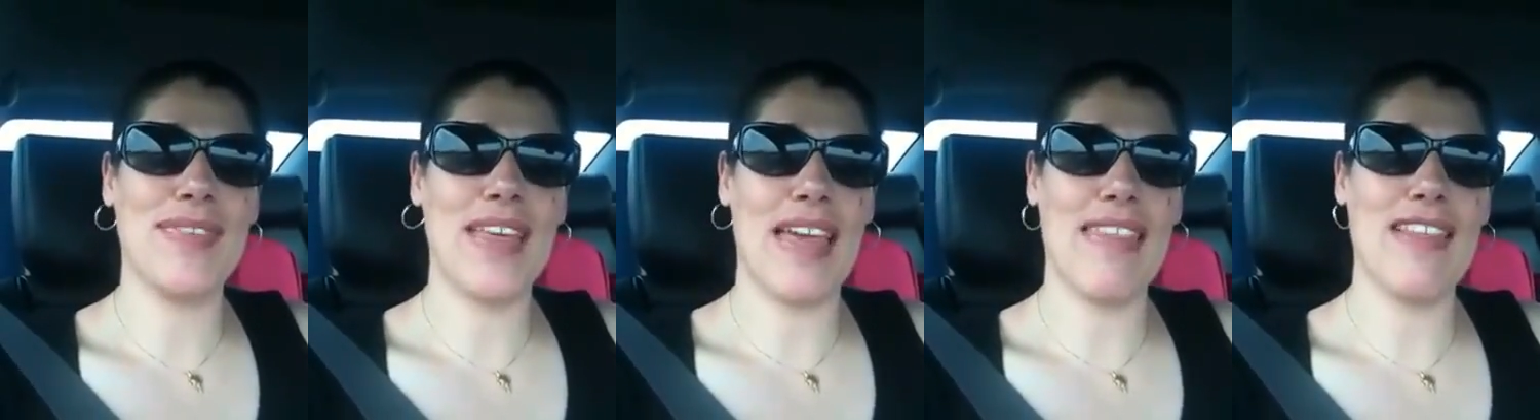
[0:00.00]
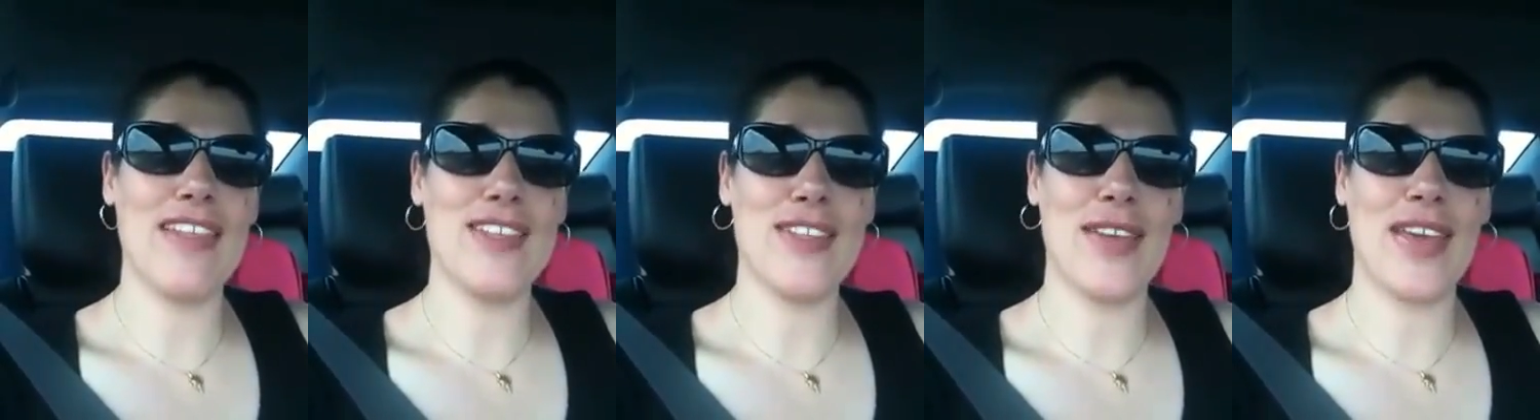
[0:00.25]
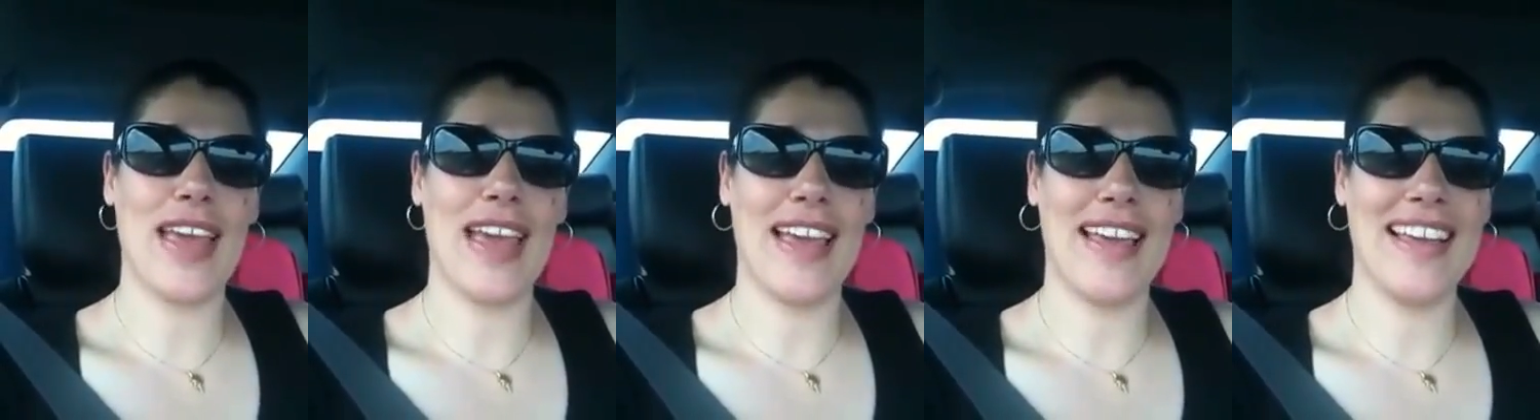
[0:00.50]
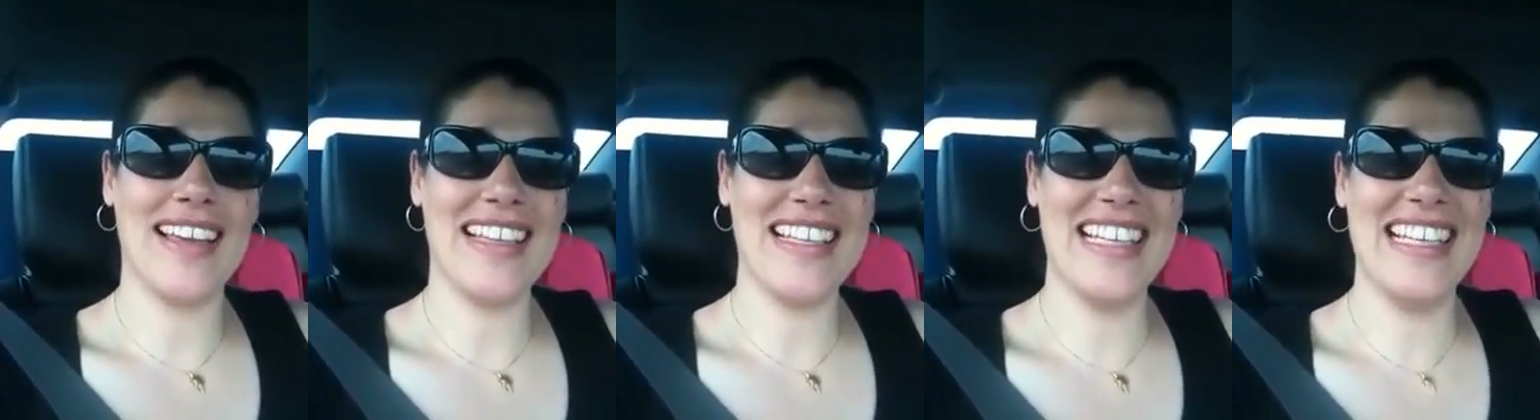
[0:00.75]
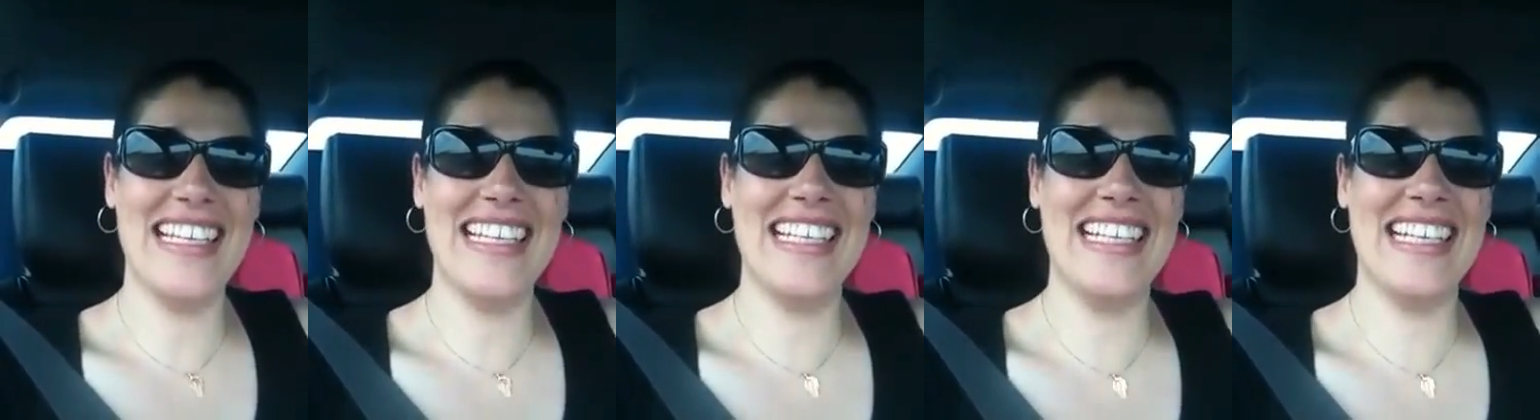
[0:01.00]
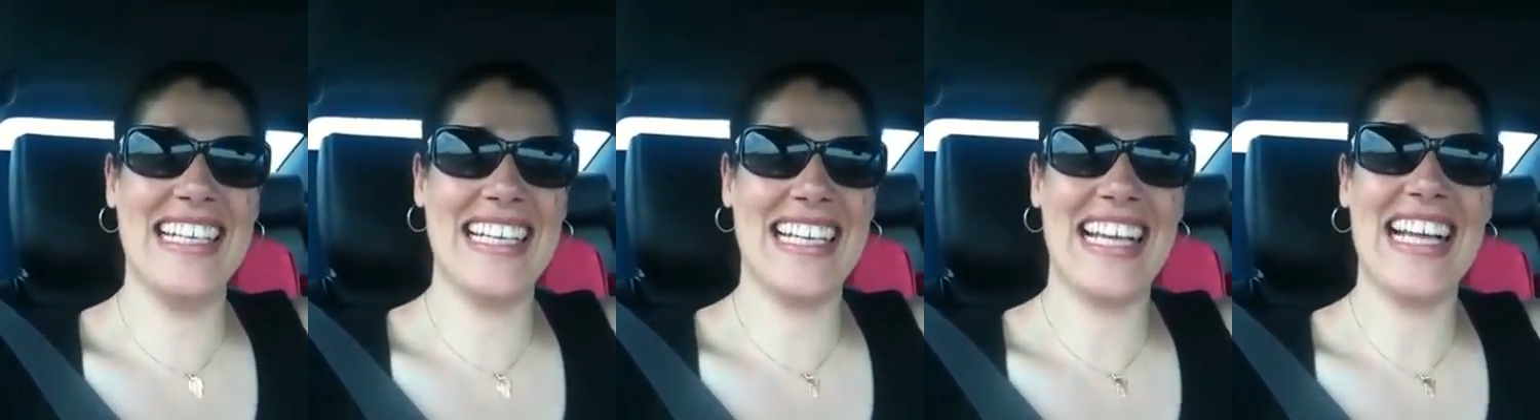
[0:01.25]
Yeah, that's okay.
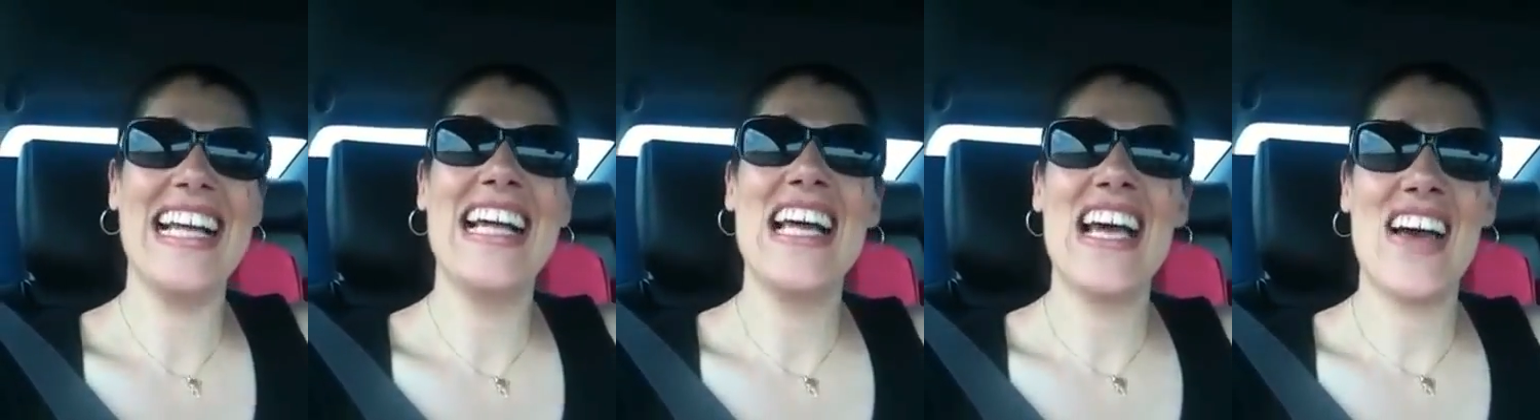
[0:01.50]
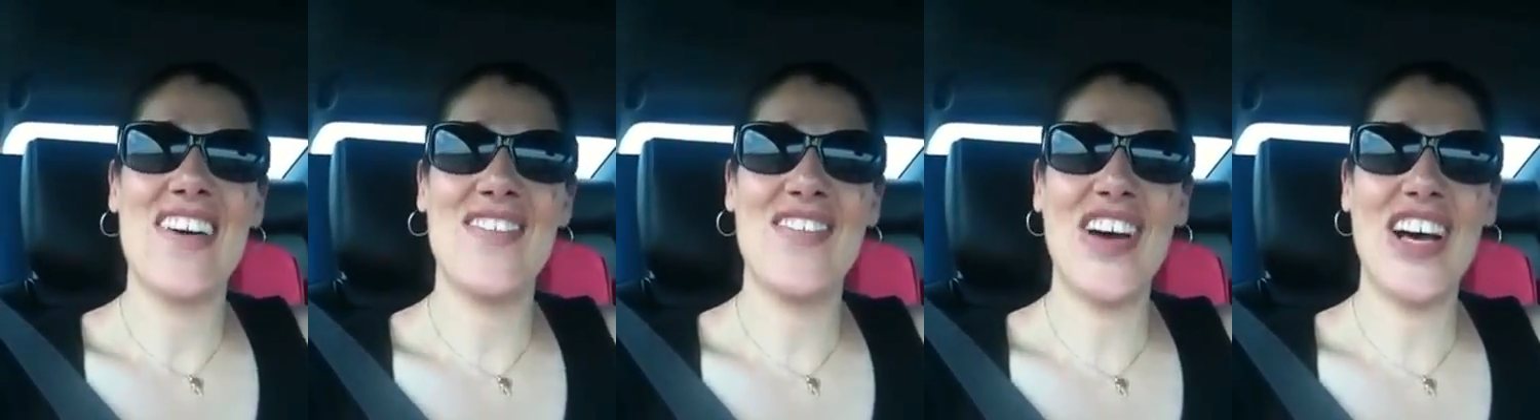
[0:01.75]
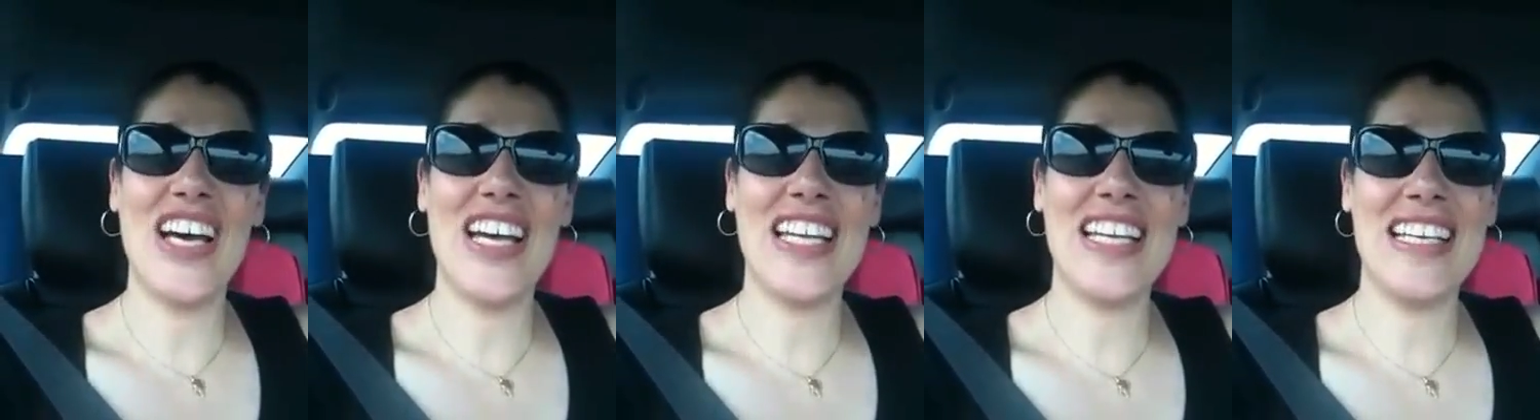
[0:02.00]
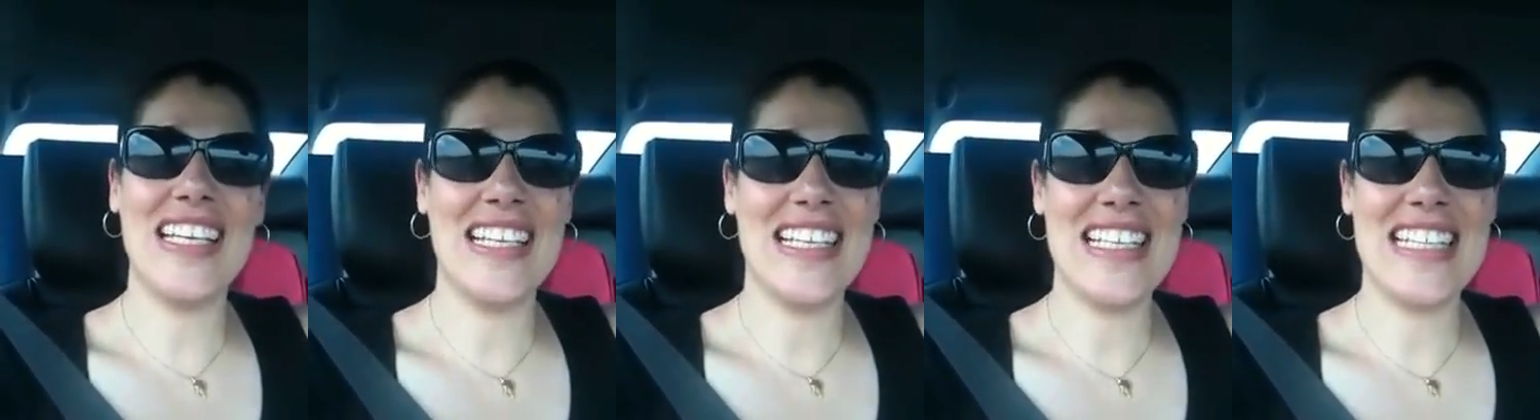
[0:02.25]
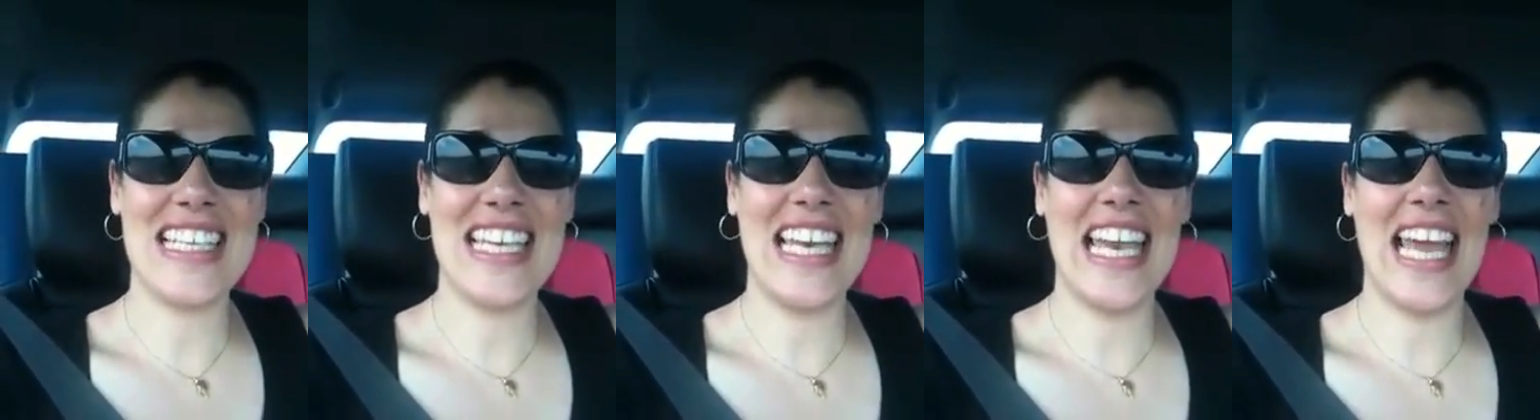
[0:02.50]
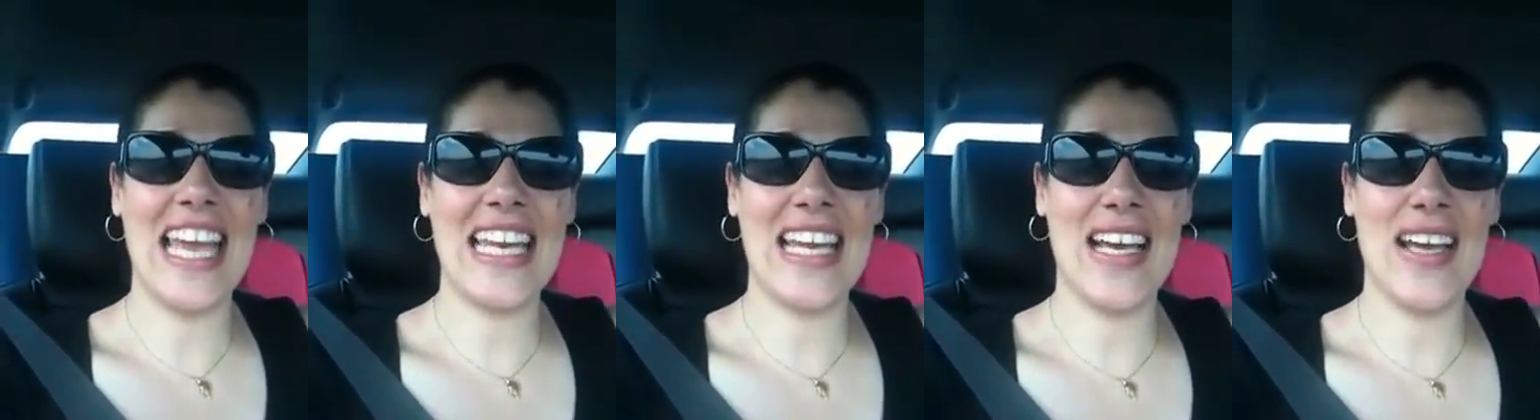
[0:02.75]
Fun. See you
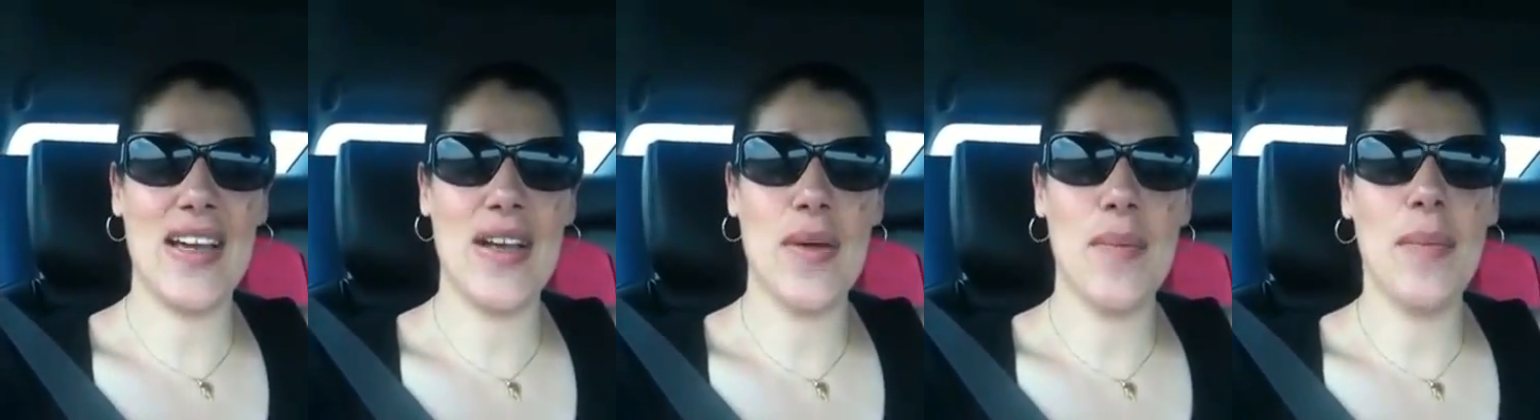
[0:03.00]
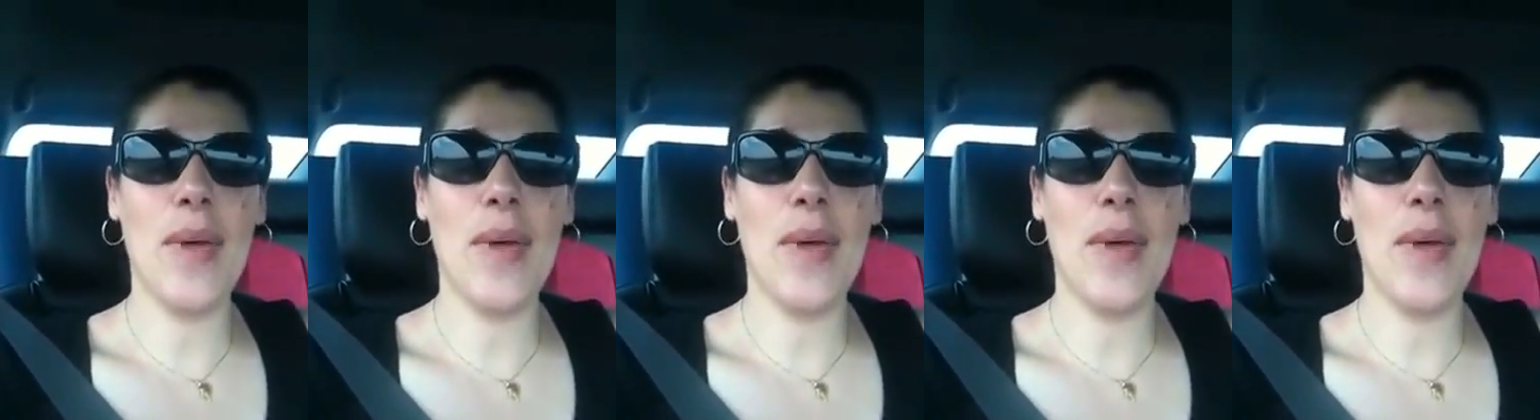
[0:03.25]
later.